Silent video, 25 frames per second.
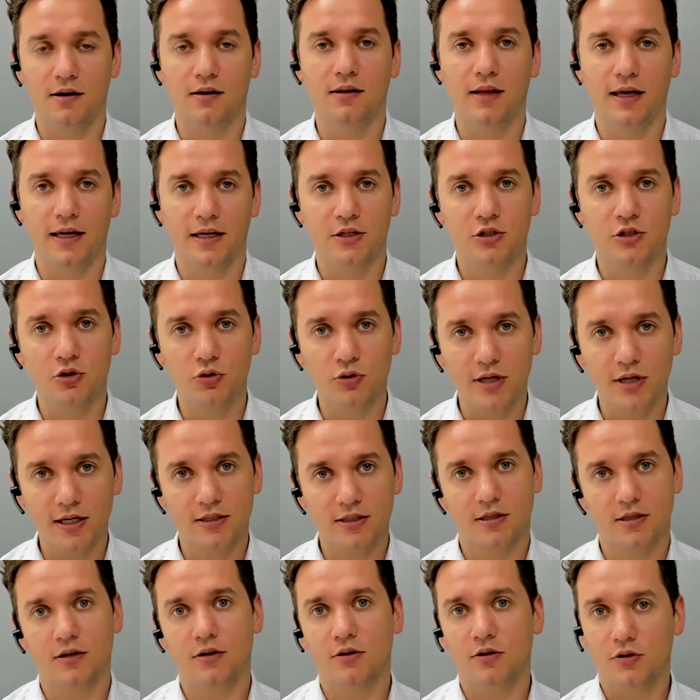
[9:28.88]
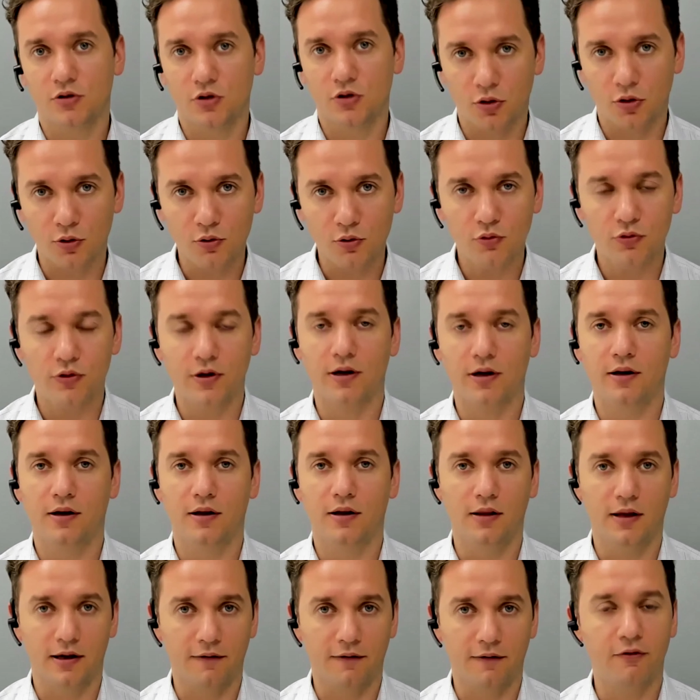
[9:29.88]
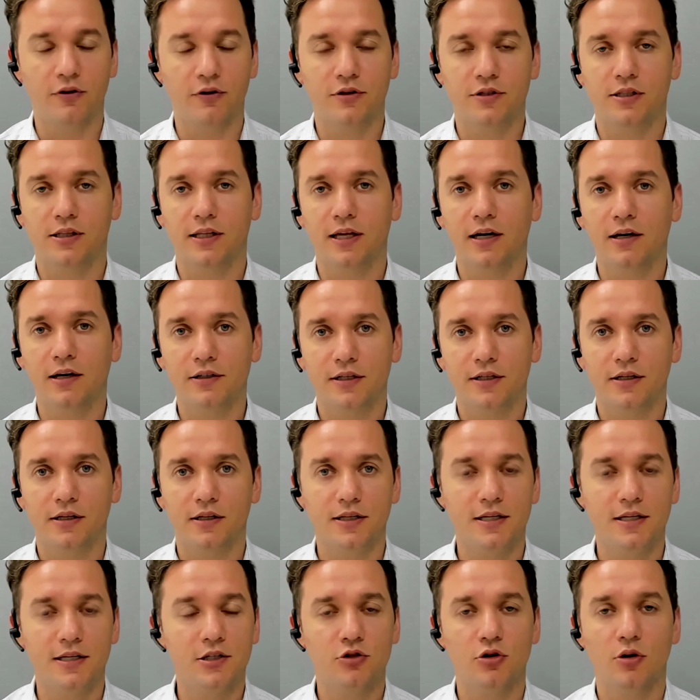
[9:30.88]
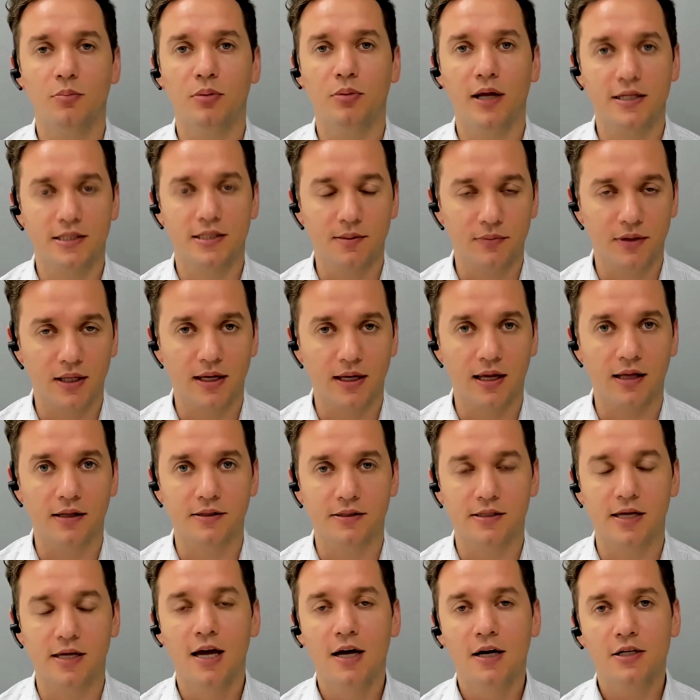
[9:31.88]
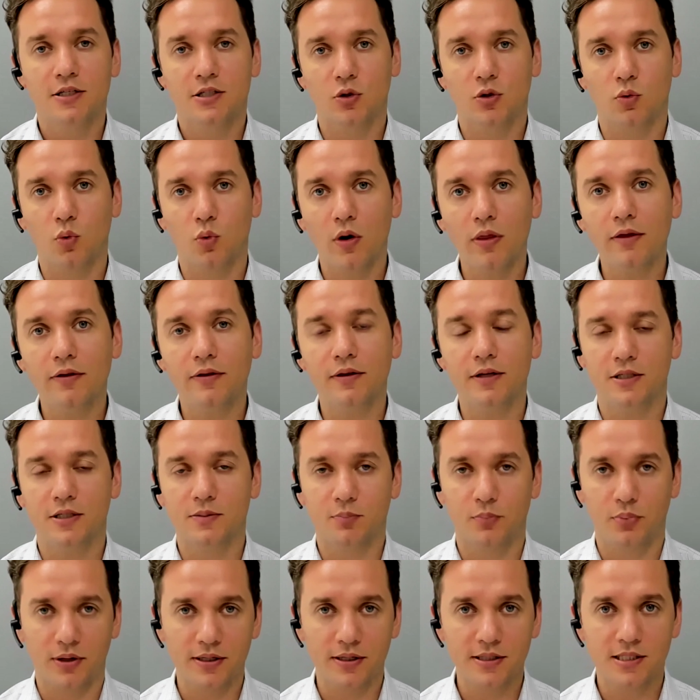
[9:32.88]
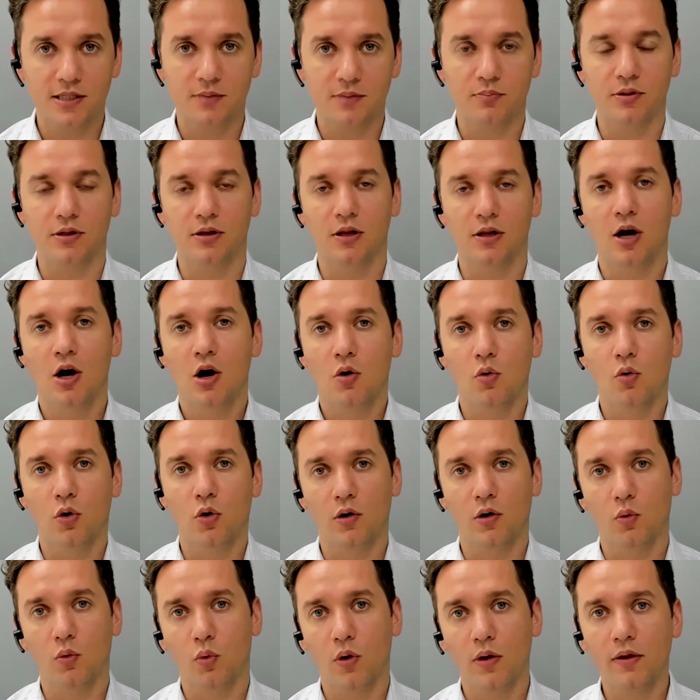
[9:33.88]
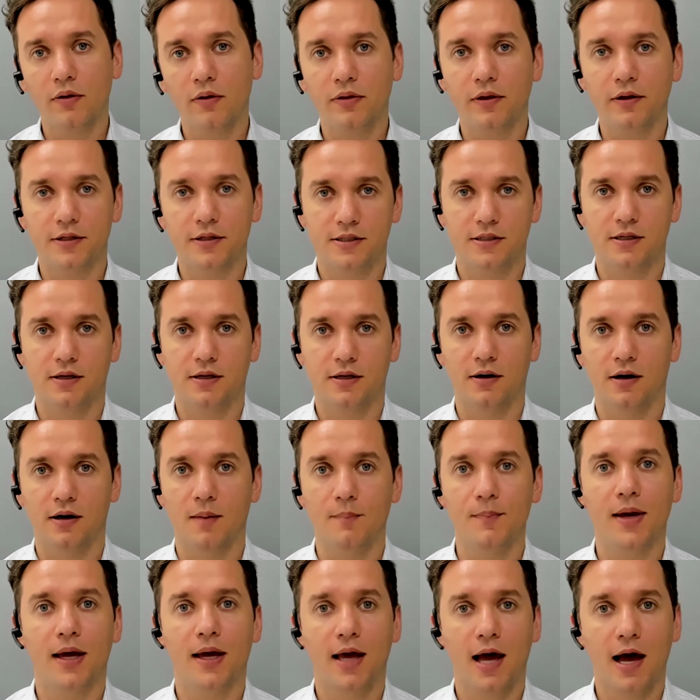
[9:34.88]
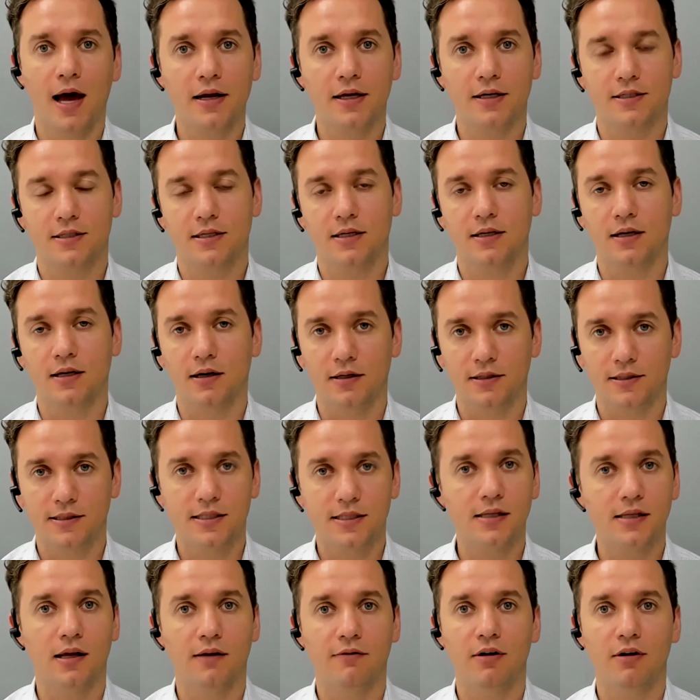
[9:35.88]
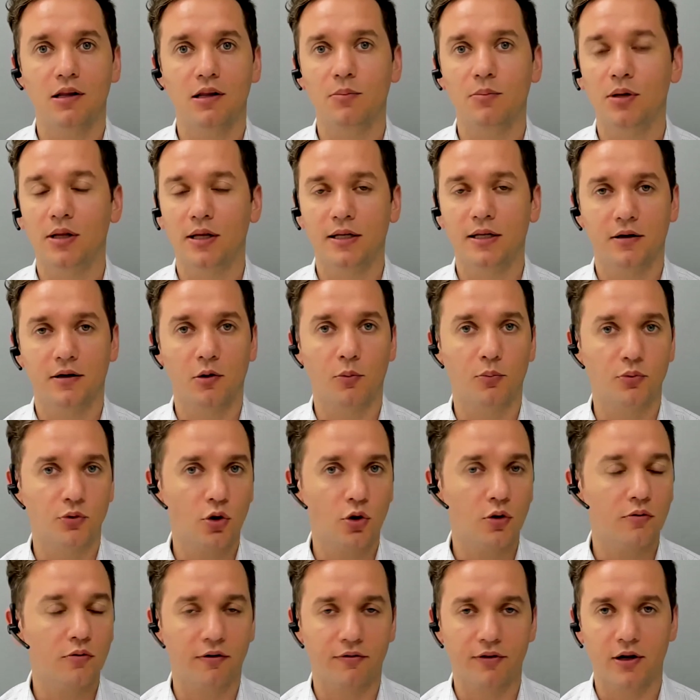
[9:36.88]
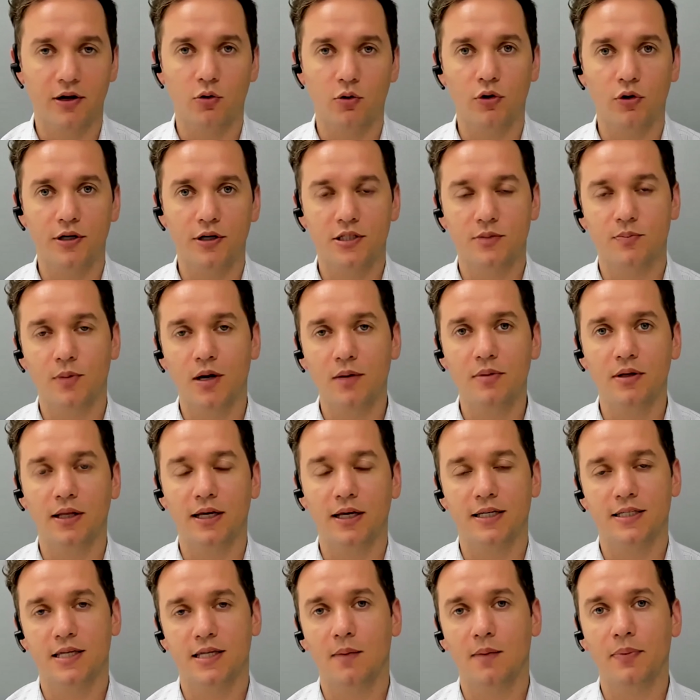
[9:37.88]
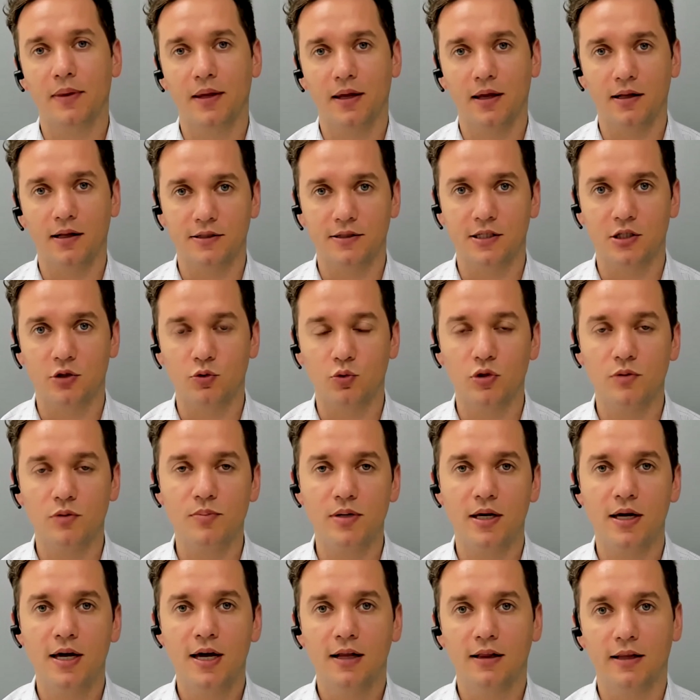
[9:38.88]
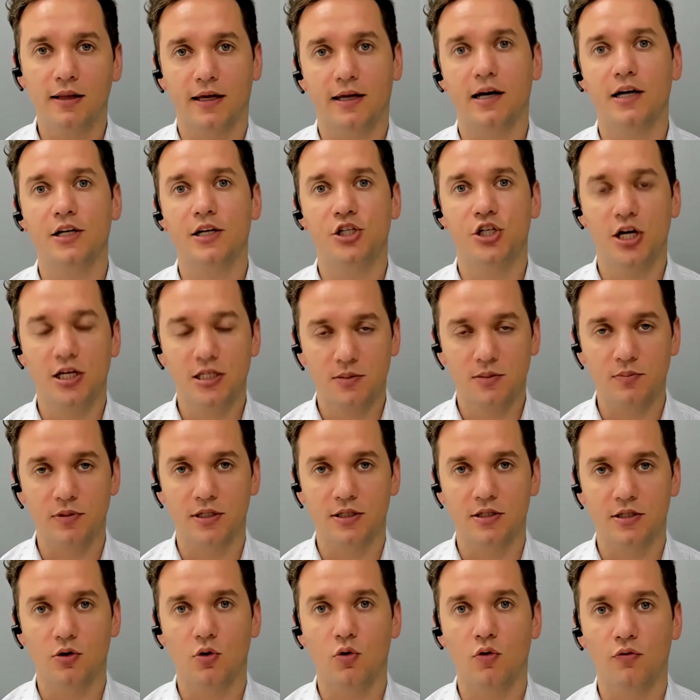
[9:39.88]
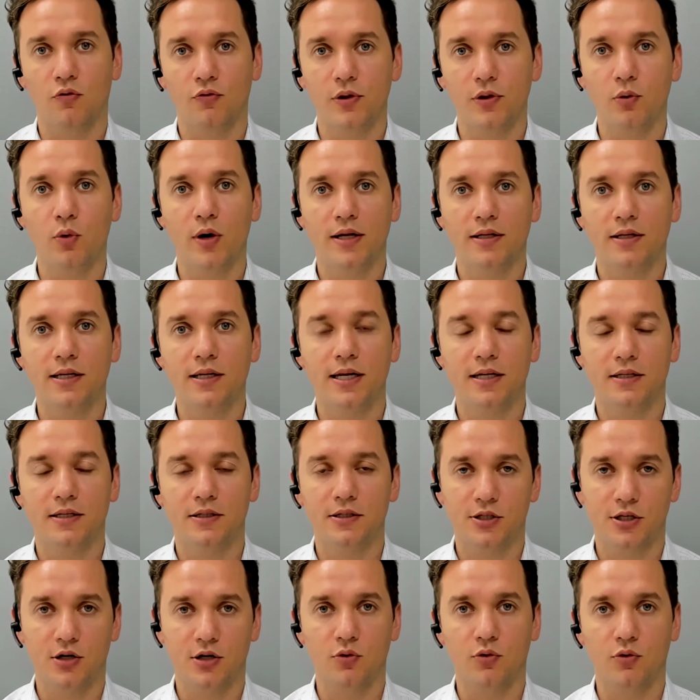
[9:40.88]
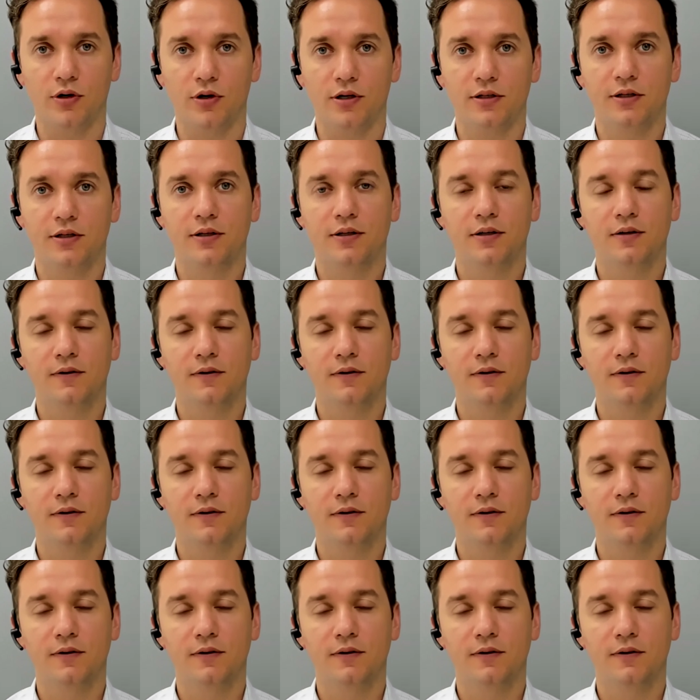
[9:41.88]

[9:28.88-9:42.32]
like to get through the like a first layer, they need to apply something else. So whether this principle or whether this mechanics are still available in cryptography, or it's might be like something else that would be like adjustment of the way the data is secured.